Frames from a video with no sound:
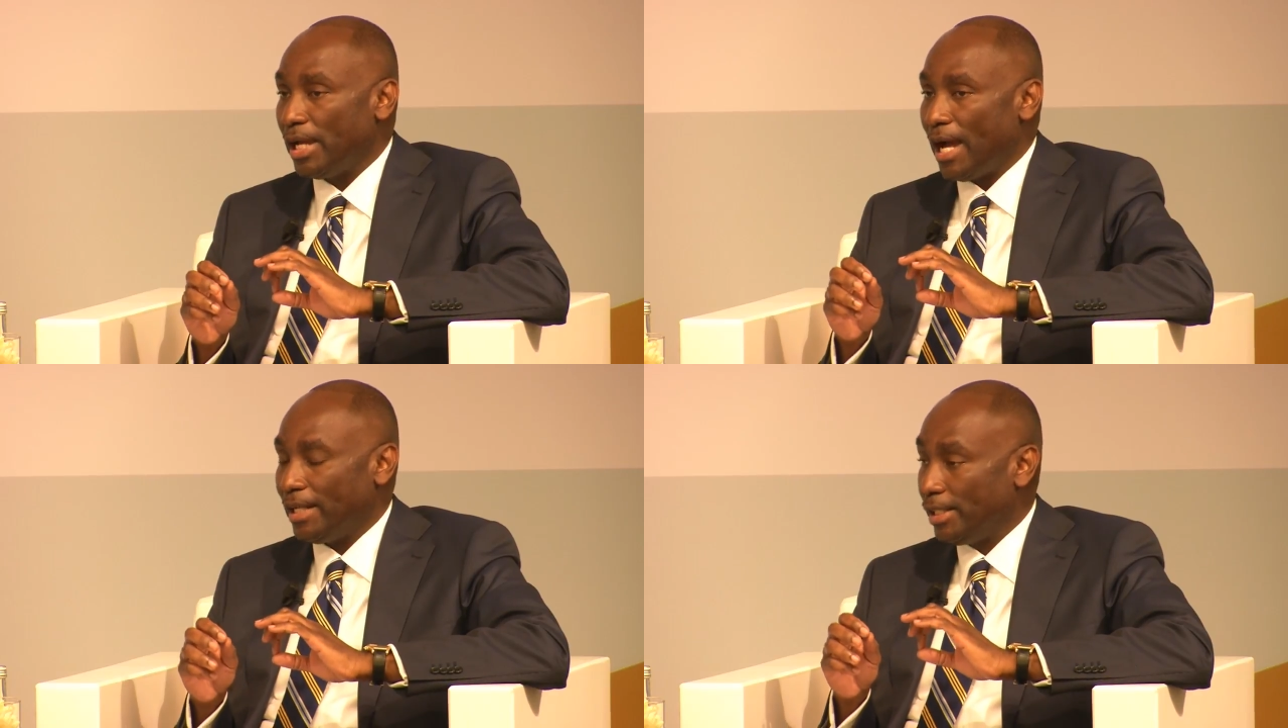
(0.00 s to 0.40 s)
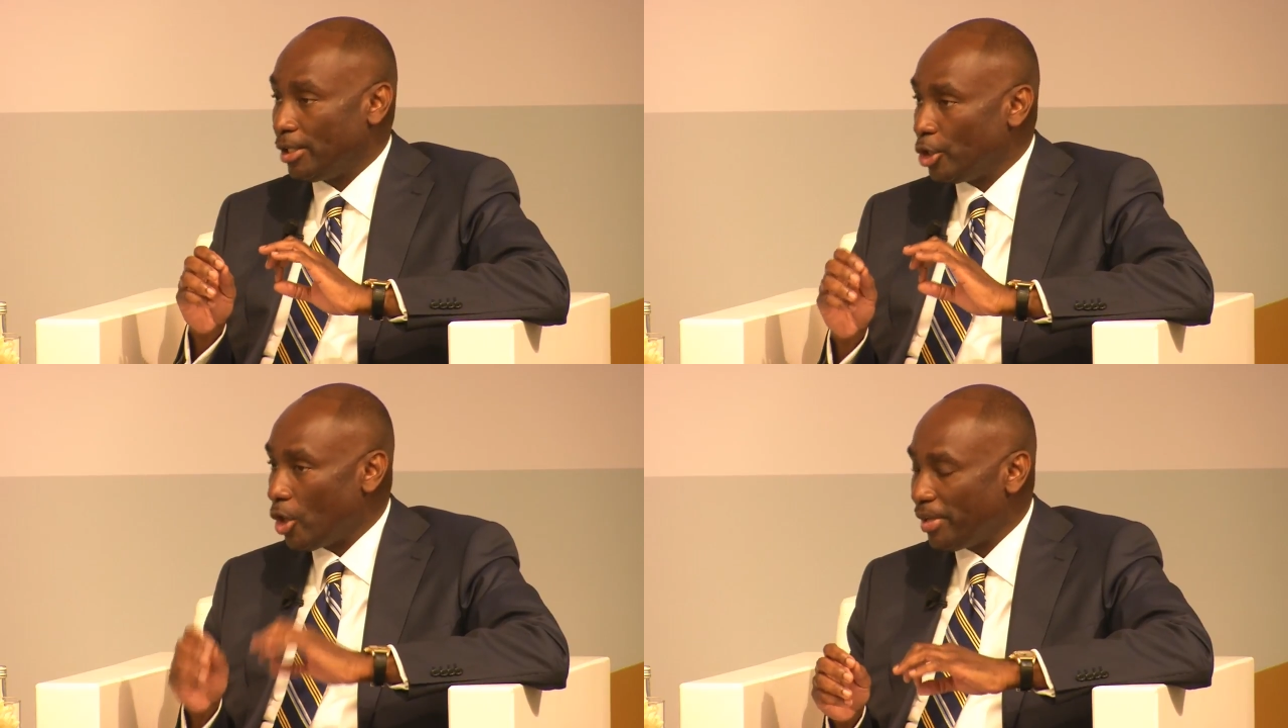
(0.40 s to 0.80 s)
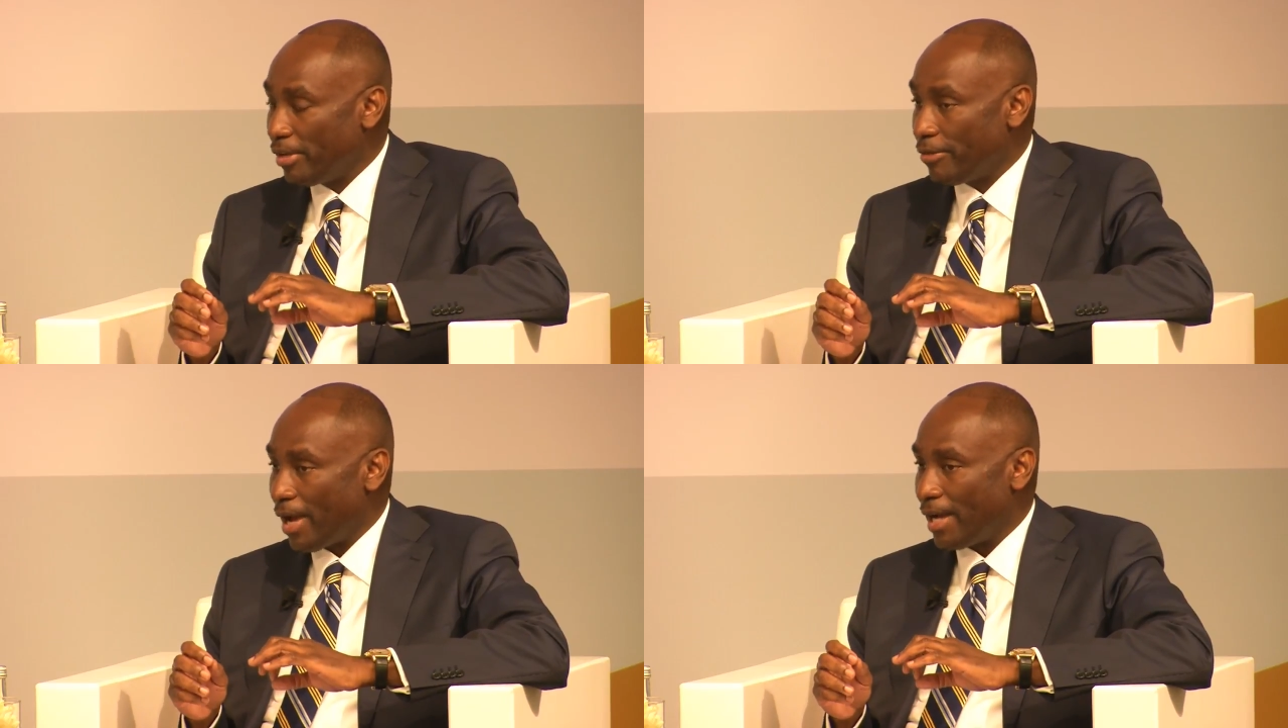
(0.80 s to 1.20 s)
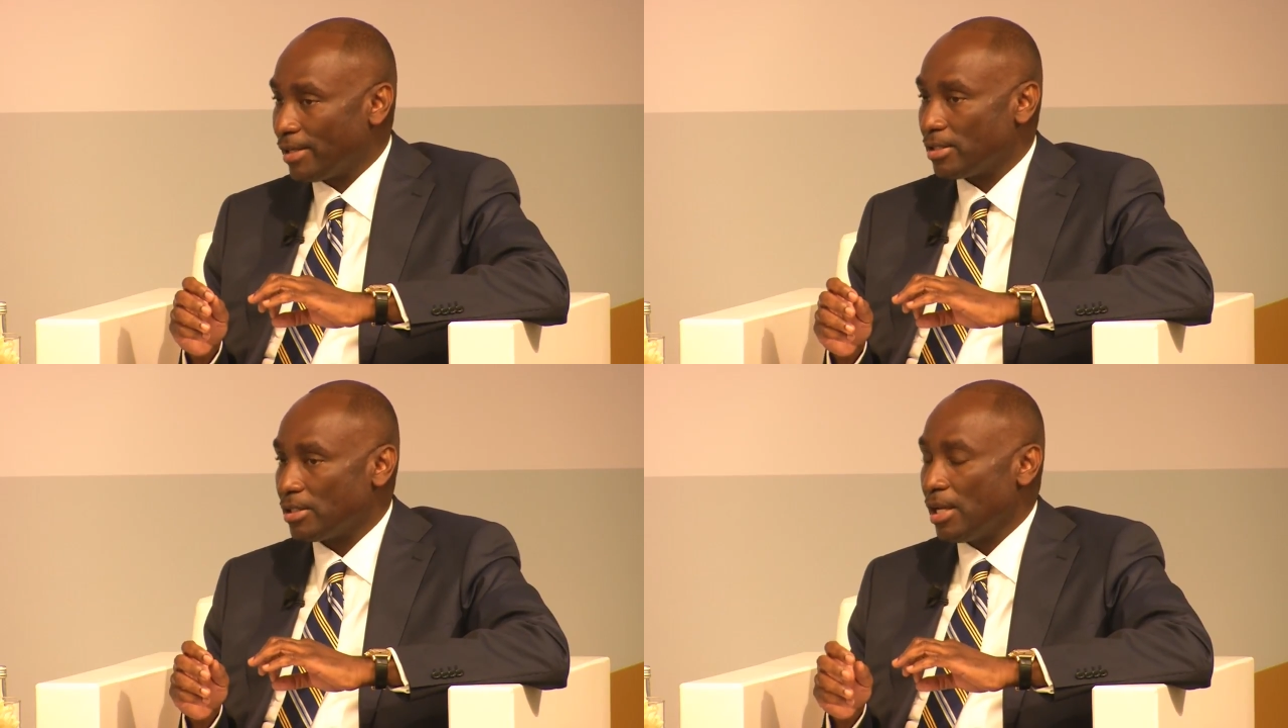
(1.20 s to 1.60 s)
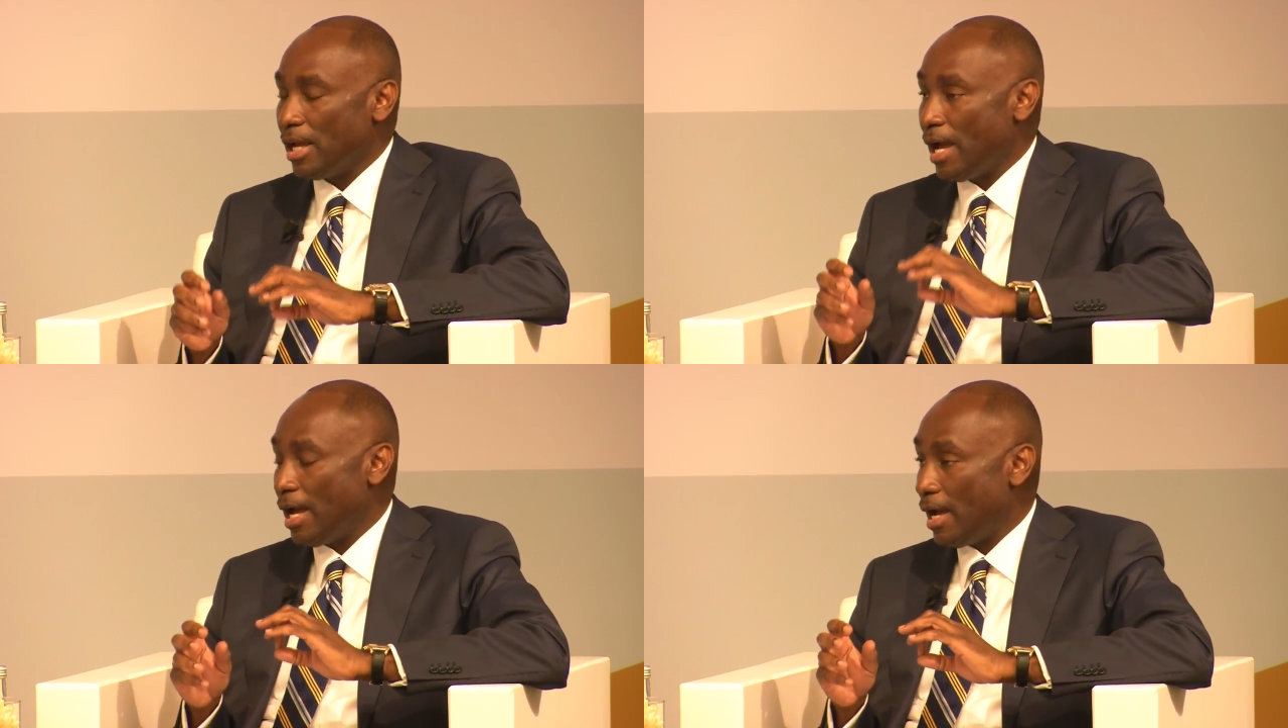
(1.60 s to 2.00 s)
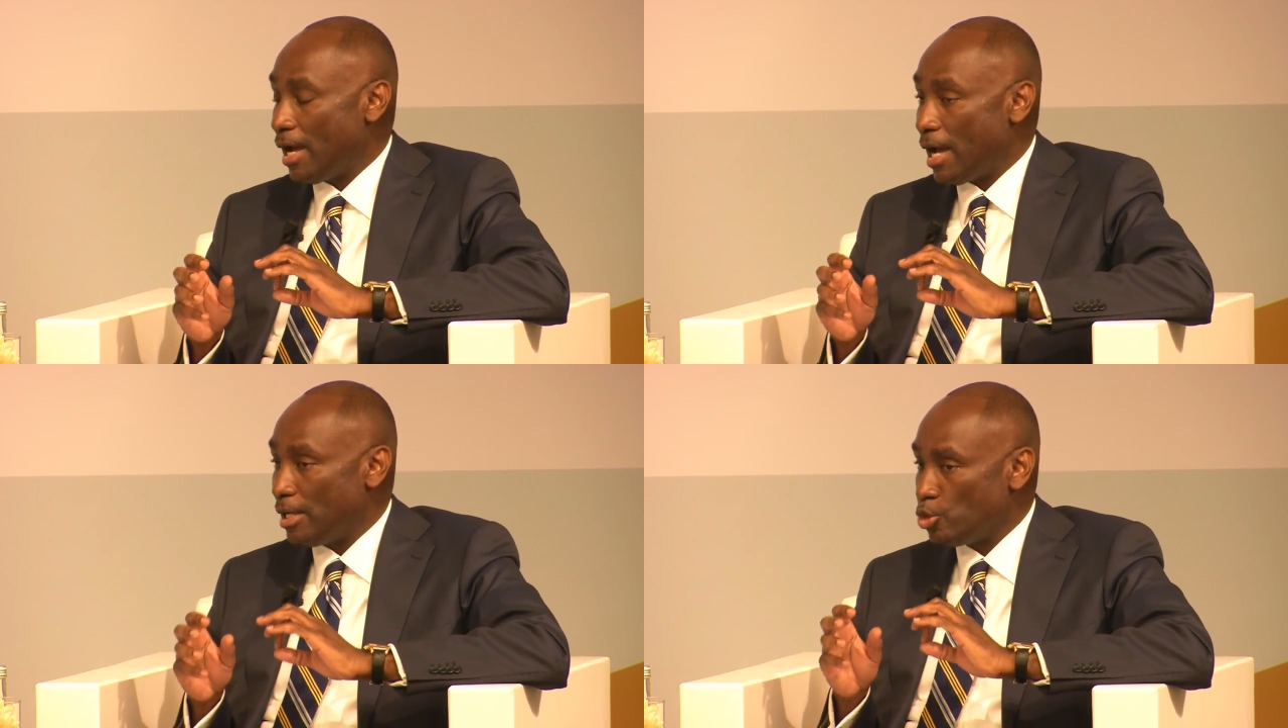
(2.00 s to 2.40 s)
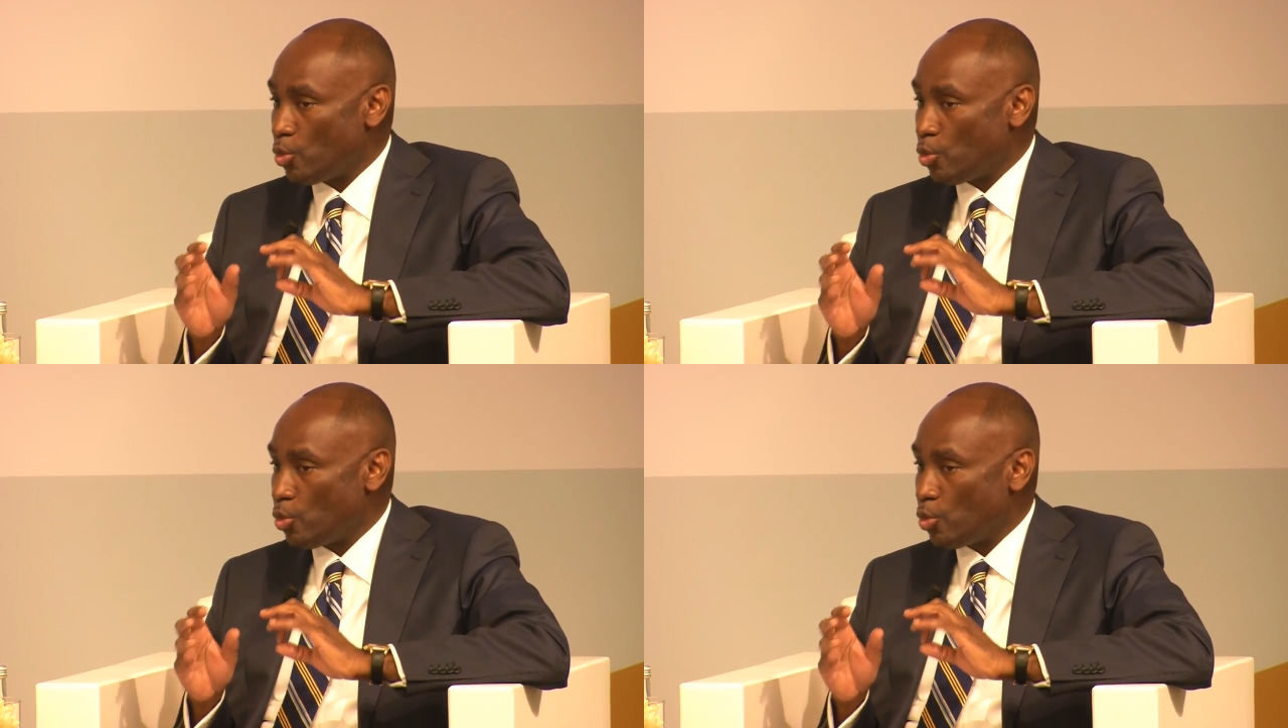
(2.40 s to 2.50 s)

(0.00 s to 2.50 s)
and economic facts as